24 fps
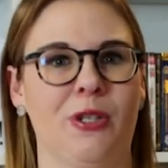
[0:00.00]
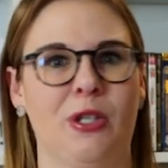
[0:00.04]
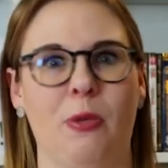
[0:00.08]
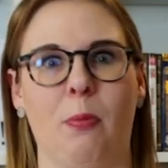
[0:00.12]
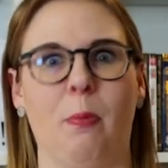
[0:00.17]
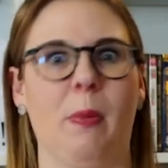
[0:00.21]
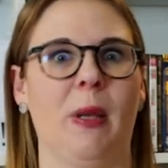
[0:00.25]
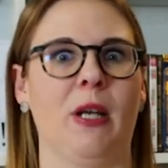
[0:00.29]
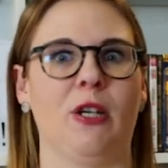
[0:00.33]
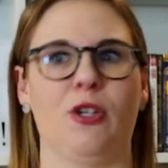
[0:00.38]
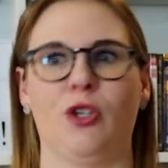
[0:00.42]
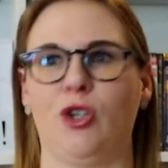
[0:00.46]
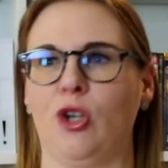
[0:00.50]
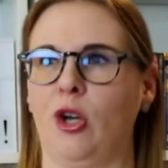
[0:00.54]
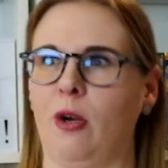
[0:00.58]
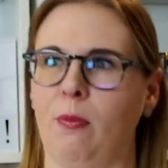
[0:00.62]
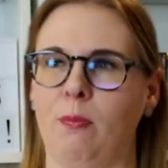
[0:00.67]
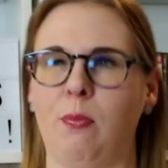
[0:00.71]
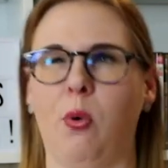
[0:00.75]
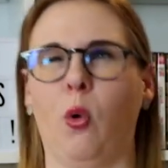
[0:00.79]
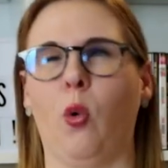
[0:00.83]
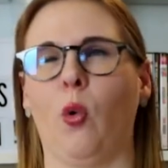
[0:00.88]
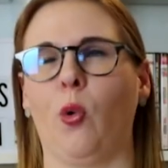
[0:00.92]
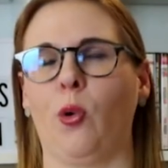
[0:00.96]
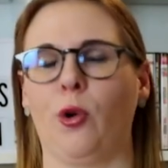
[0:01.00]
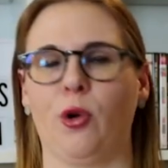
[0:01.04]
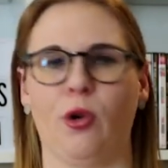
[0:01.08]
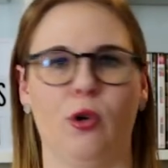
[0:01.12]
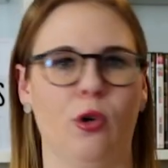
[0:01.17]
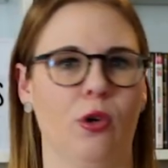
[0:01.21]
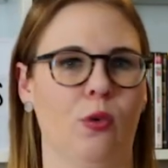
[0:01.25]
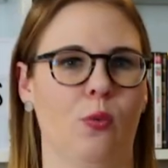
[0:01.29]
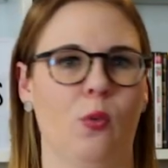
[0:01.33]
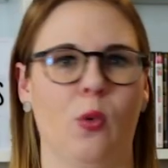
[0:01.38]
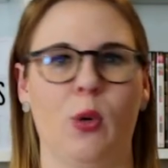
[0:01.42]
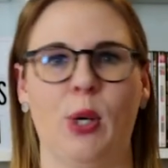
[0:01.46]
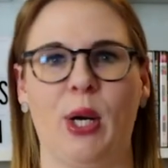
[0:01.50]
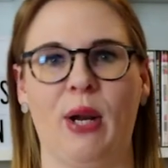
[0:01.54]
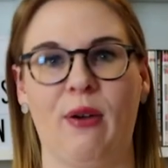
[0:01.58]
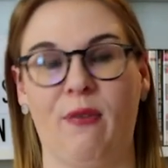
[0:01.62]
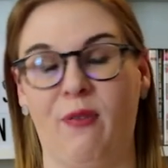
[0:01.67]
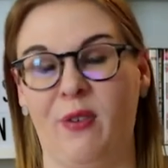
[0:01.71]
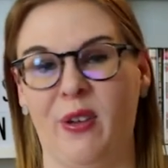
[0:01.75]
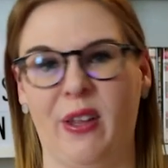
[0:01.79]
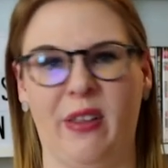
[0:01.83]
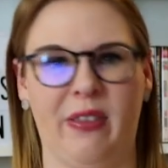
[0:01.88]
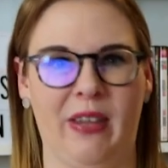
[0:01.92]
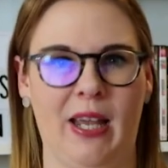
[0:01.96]
dimension portal,
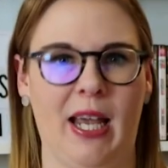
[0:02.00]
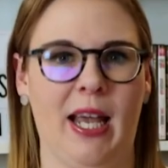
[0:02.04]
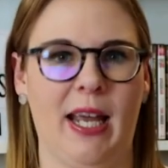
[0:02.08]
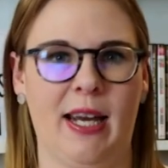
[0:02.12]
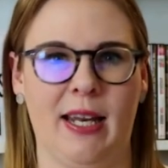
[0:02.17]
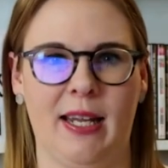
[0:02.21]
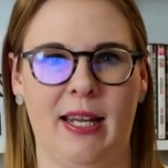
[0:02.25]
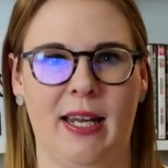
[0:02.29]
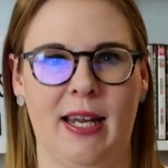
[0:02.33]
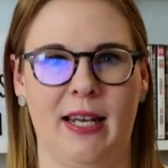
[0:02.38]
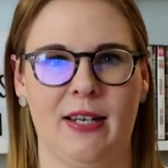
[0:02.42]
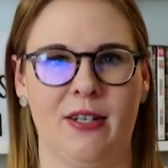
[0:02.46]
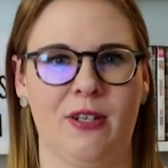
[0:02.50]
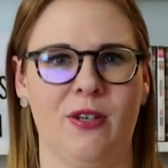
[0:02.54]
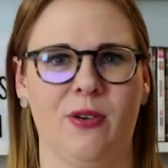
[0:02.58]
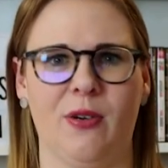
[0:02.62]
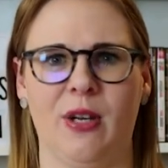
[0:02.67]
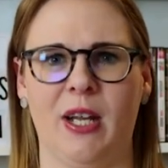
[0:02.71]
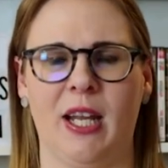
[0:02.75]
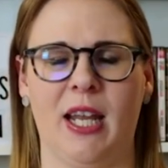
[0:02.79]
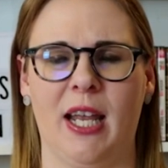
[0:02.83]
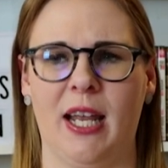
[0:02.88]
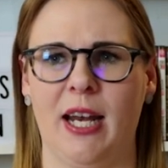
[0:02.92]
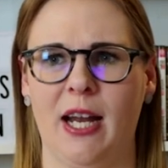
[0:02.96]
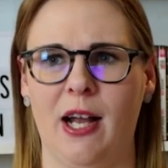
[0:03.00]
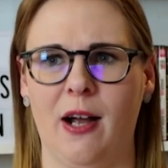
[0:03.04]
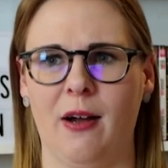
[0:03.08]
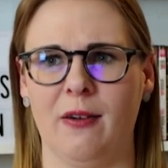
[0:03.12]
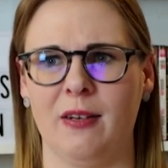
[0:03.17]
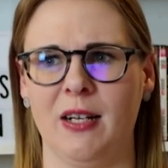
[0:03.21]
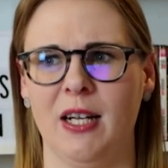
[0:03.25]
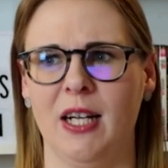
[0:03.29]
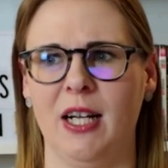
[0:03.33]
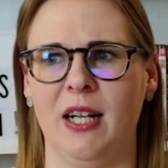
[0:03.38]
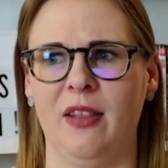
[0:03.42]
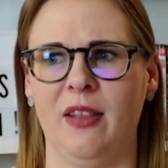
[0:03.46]
whatever, that they had to get out.